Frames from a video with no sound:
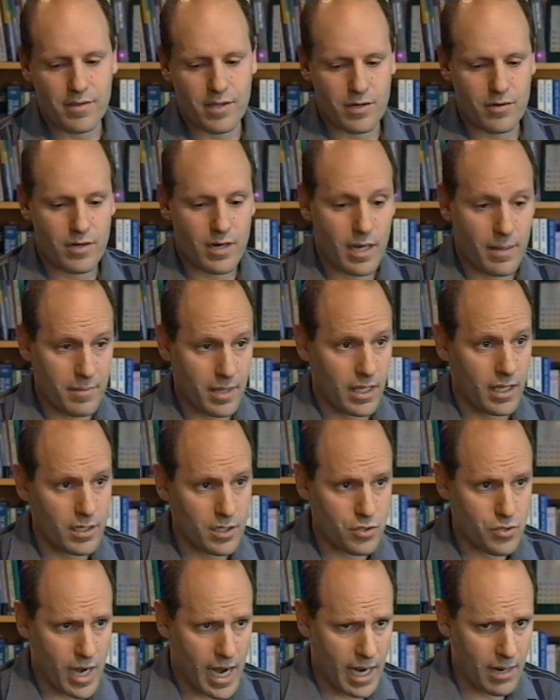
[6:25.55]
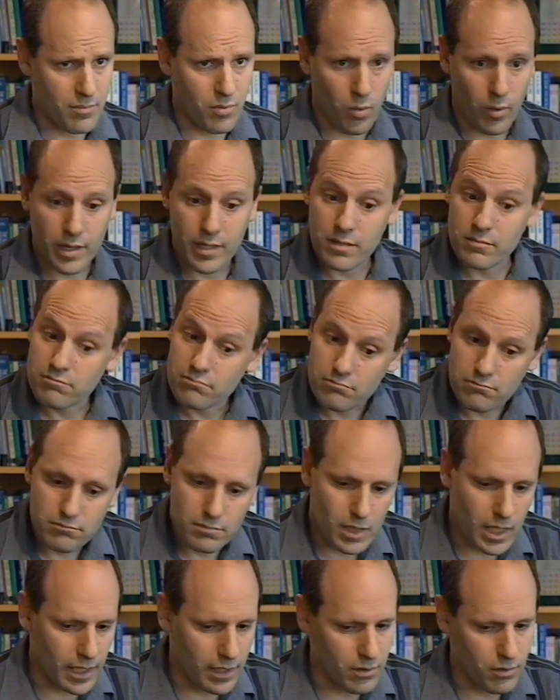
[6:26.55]
that are coming in TrackPoint.
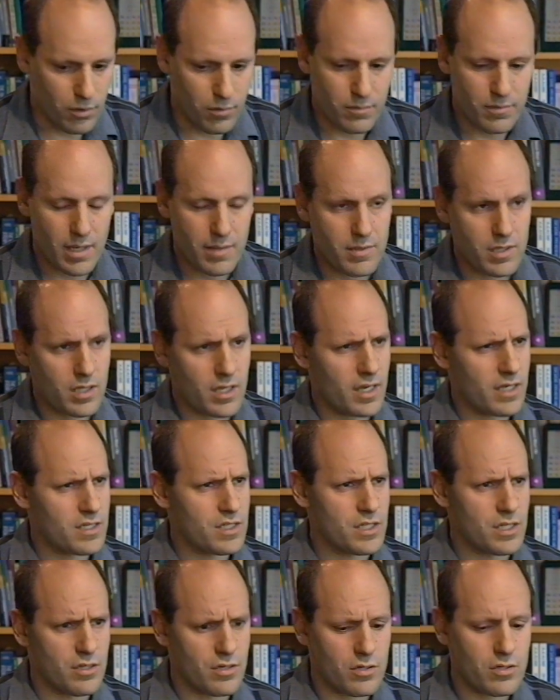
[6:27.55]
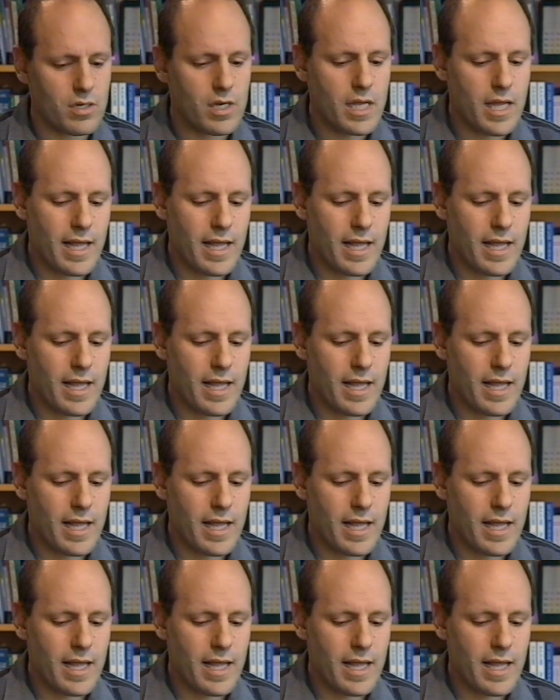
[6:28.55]
I don't know, maybe in the next year.